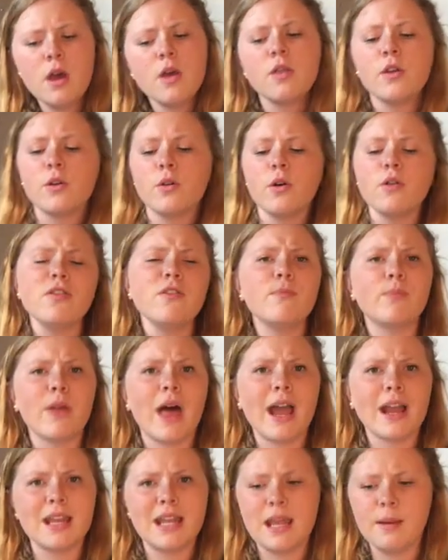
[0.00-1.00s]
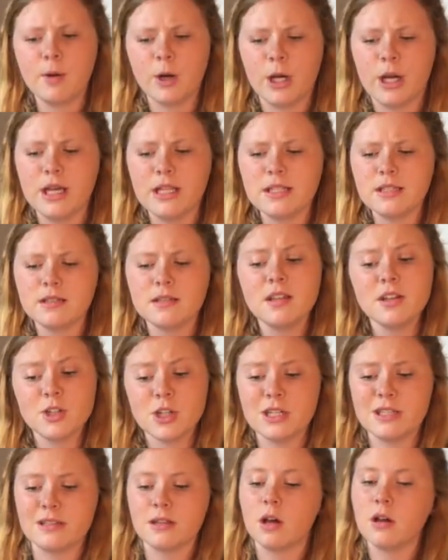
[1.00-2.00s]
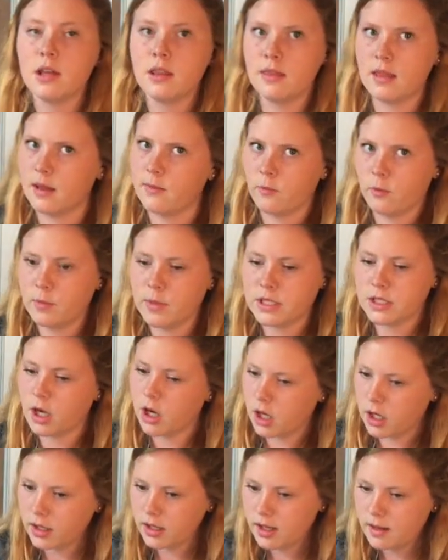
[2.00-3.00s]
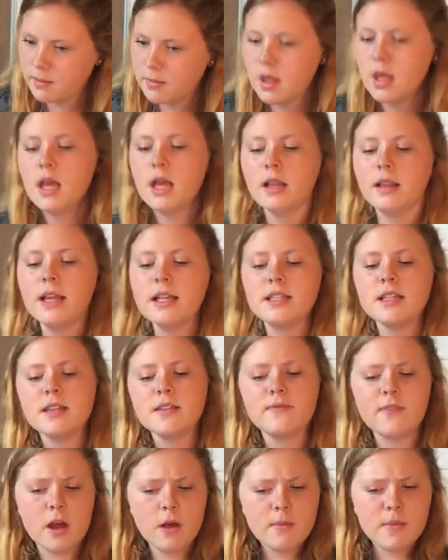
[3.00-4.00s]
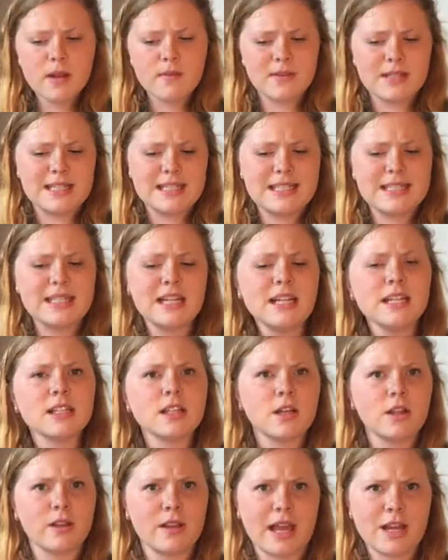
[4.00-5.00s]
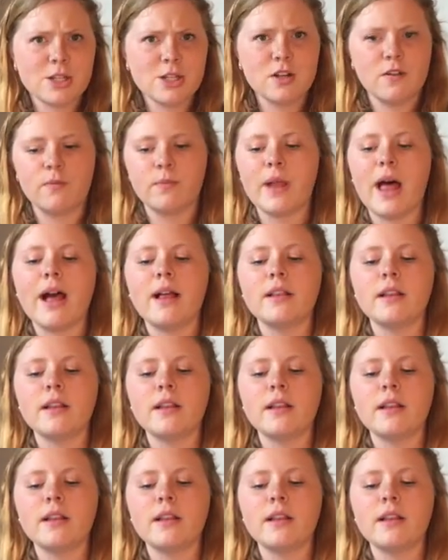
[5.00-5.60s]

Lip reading: The growth of black neighborhoods, such as the infamous Harlem, led to the development of a distinct collection of black